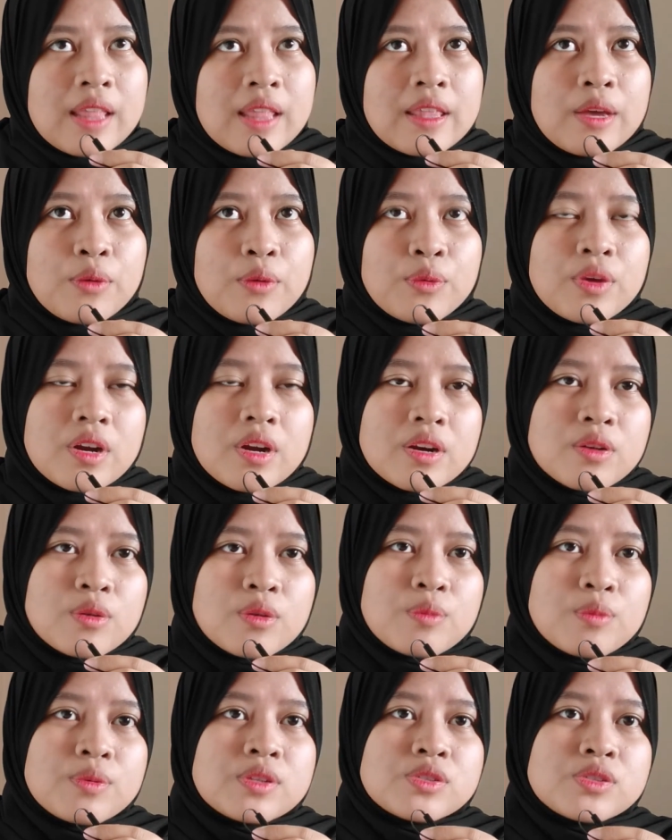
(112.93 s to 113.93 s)
then we are
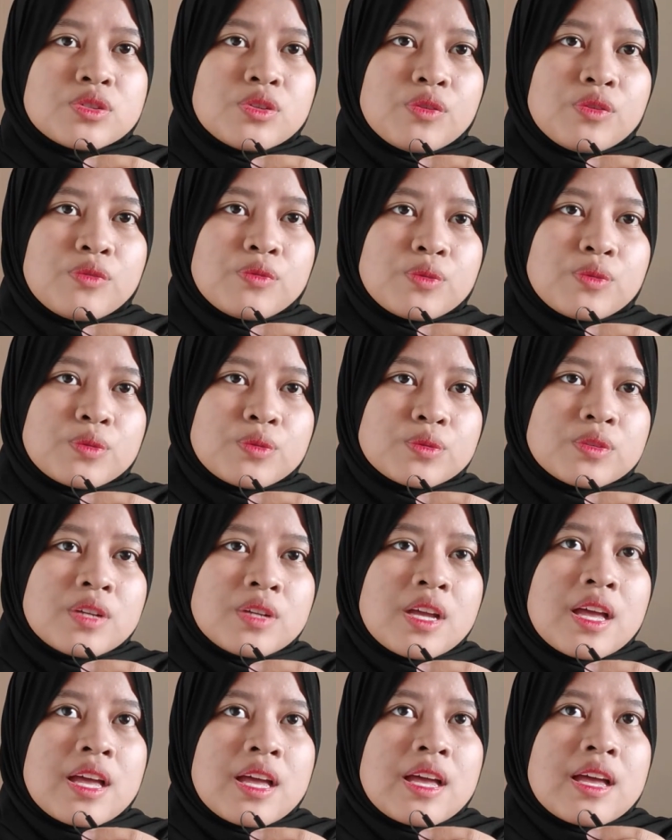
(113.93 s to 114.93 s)
not being truthful
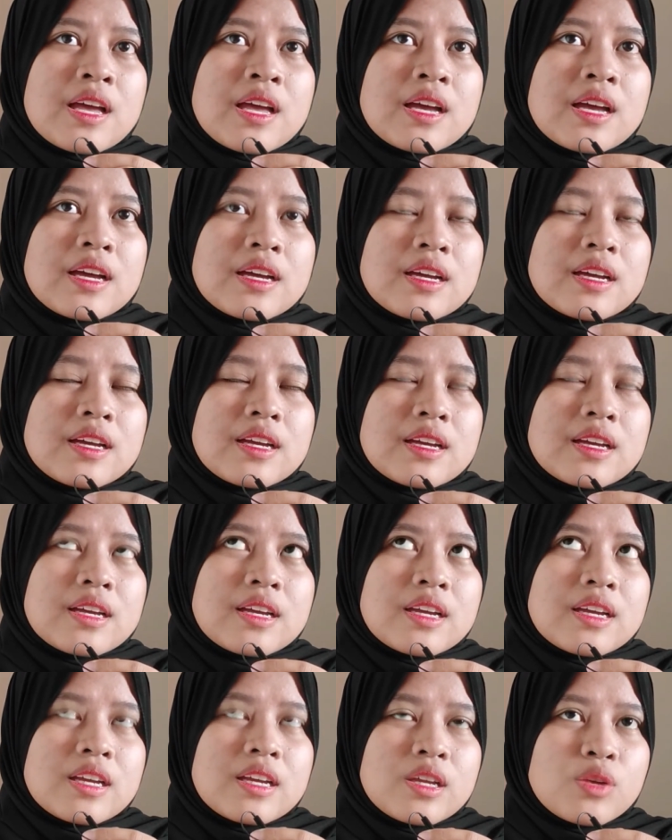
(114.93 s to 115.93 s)

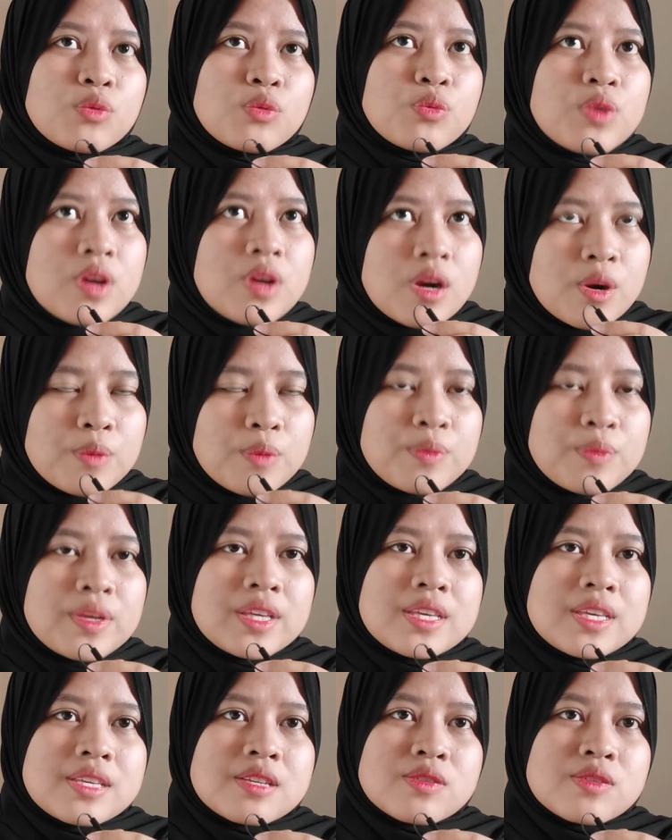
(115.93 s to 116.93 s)
and we are being
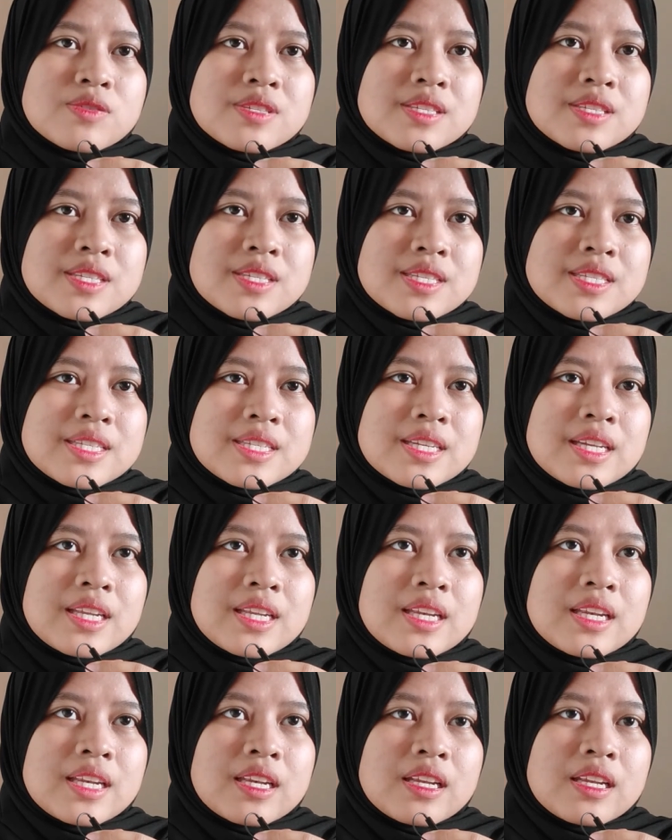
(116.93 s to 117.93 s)

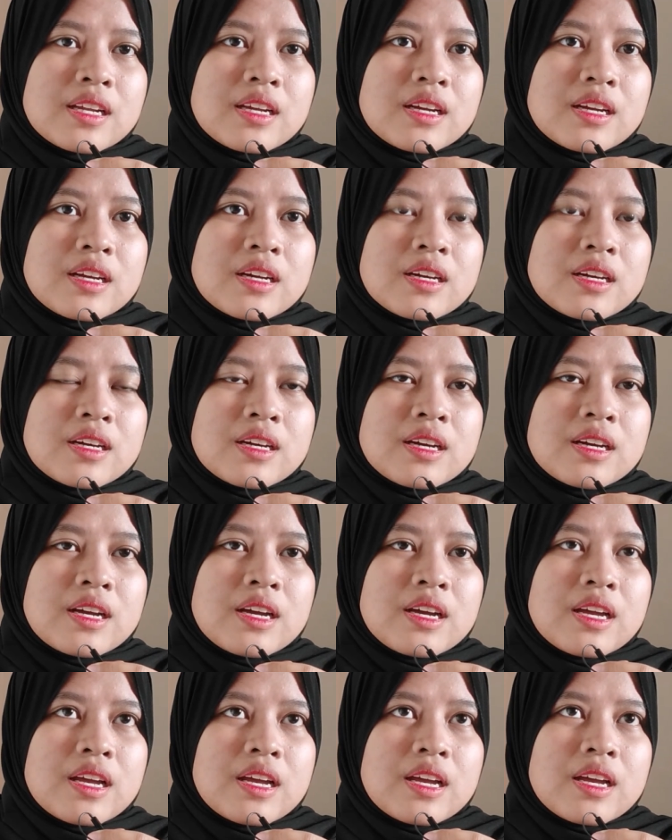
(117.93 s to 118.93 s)
inconsistent
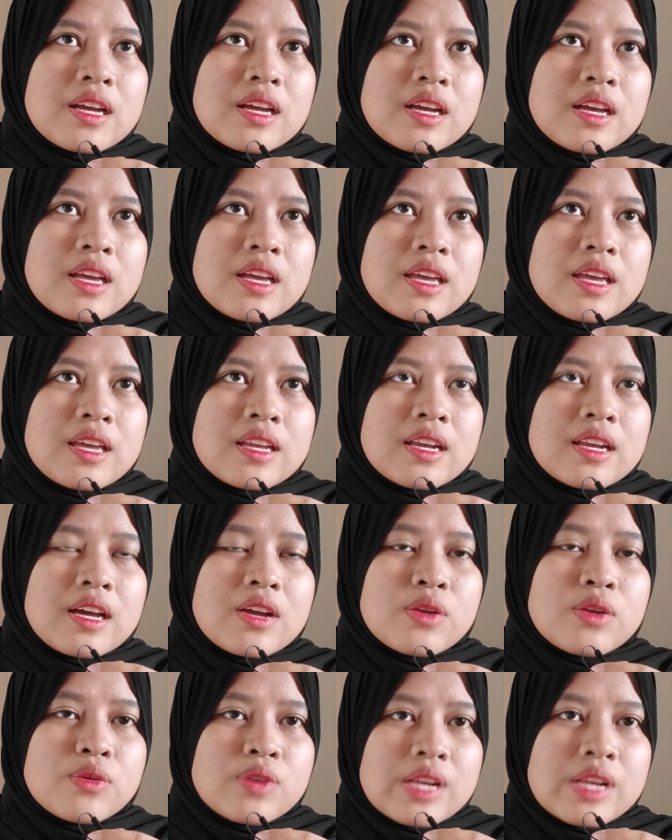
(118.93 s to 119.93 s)
and
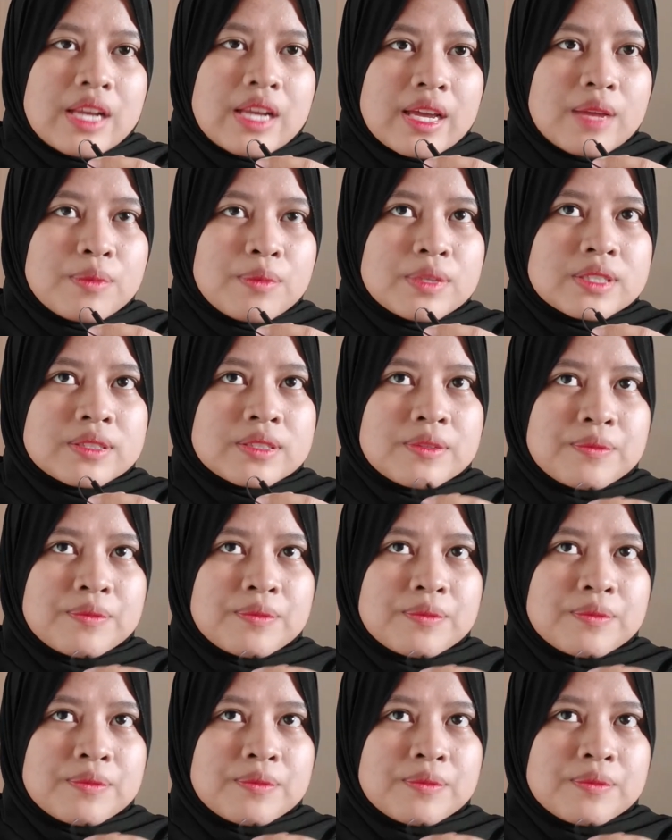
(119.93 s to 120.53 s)
unreliable.